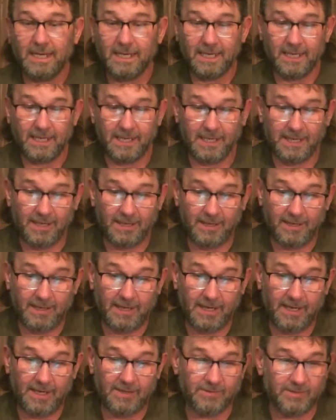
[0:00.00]
It
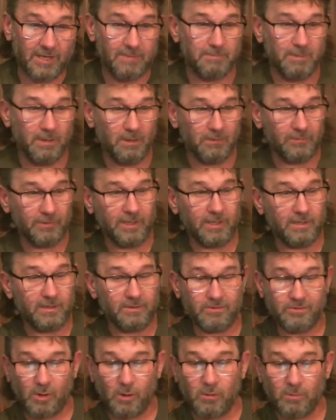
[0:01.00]
has a
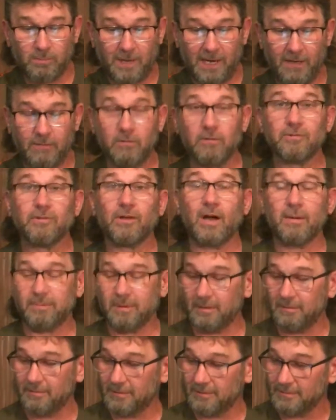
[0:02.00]
built-in solar panel on top
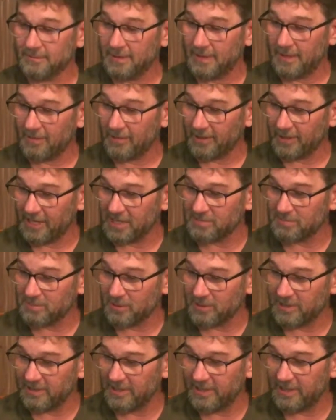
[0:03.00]
of it. I think that's
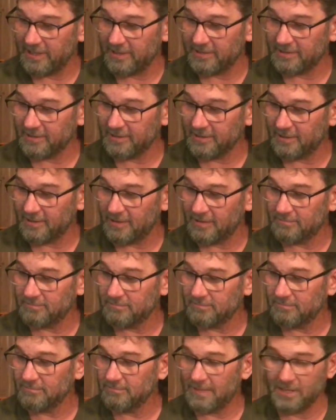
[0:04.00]
pretty neat.
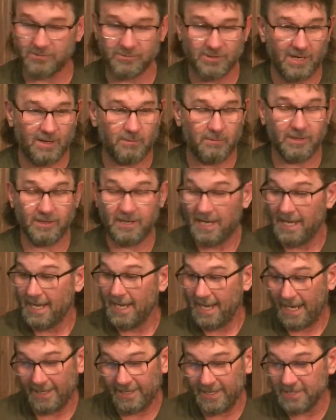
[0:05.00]
May try with
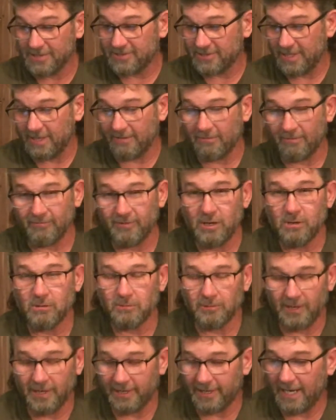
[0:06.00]
it. I did see a review
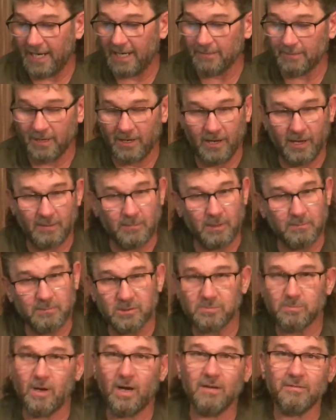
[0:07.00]
on that camera, and I'm
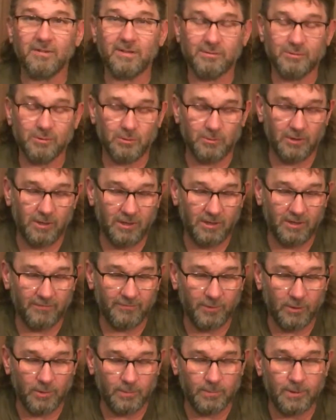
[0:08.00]
almost positive it was on the hunting
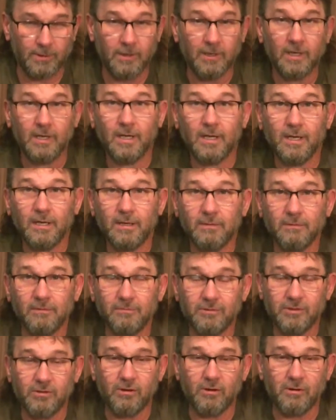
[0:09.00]
farmer.
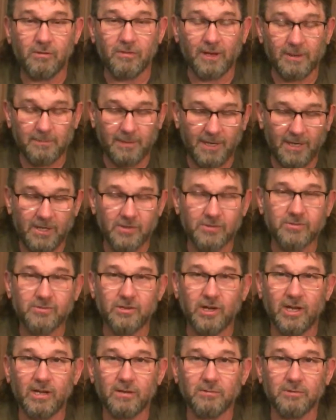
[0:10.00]
But you know anything about his
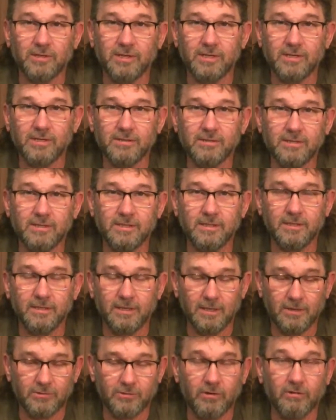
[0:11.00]
channels, he is
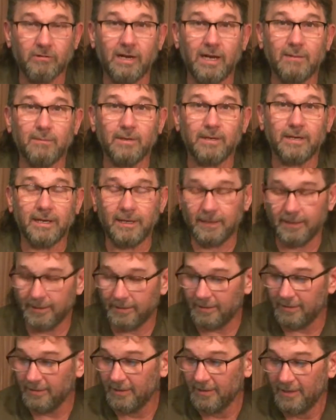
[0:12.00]
the trail camera king.
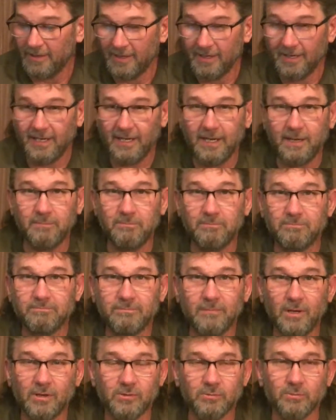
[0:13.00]
He
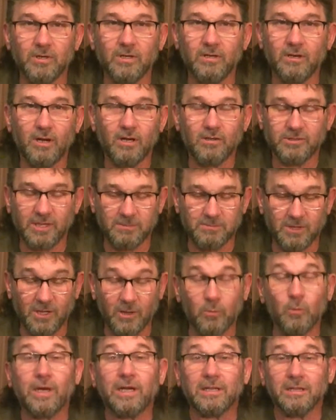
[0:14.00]
does one, seems
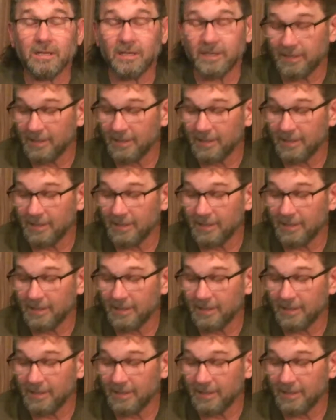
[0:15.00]
like, weekly.